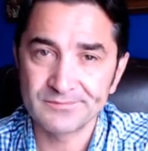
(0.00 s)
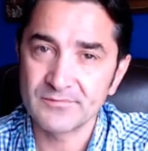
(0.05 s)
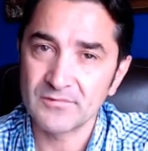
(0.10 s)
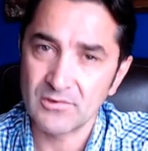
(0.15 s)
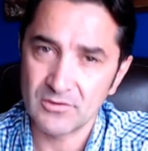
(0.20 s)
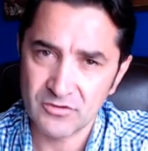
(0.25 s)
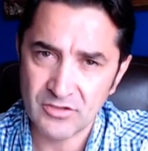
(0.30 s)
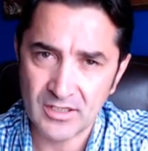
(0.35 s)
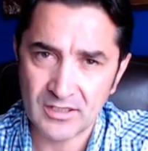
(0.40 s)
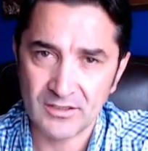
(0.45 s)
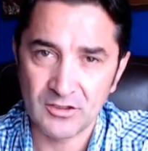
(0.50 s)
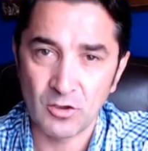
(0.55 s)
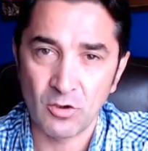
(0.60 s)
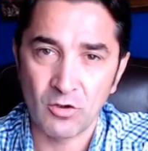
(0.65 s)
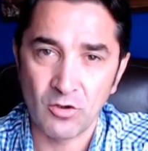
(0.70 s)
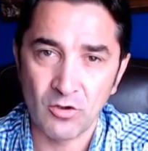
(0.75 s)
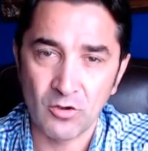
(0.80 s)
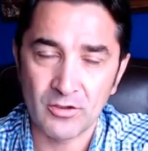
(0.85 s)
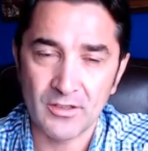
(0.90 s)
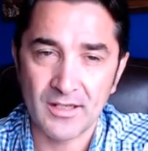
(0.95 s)
check
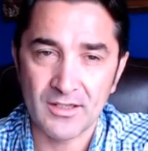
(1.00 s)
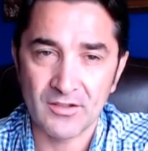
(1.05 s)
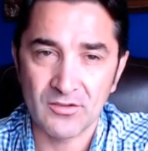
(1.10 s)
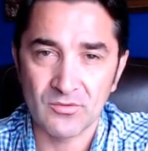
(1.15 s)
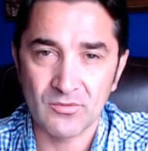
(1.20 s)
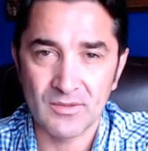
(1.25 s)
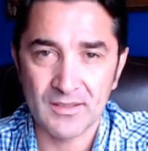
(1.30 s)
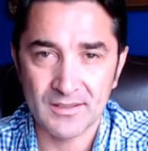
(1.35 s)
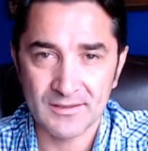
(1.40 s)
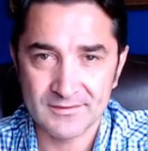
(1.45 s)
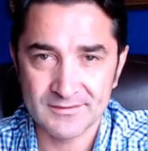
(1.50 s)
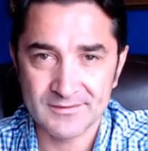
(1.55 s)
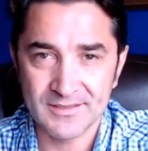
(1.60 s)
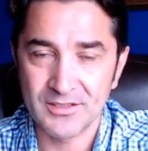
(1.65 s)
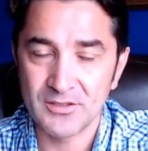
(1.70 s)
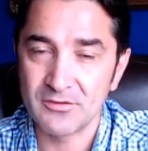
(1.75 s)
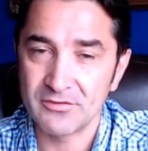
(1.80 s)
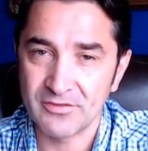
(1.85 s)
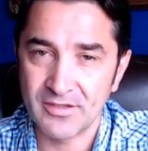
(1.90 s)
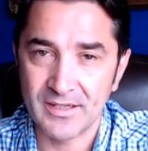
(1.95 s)
Yogoda as well, and
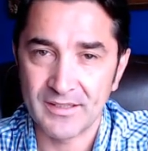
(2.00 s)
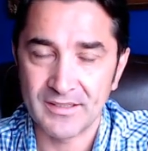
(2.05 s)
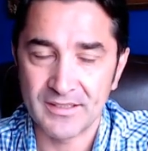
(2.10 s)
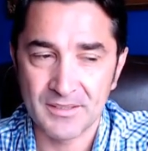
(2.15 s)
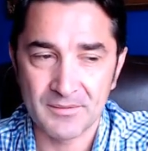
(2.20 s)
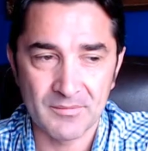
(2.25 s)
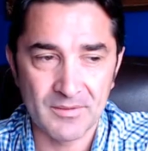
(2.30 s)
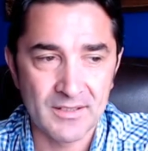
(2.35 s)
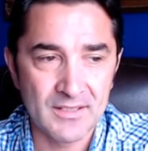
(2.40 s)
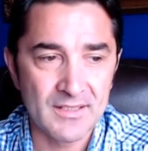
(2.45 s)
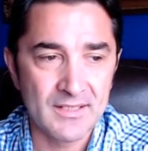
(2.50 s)
you find him.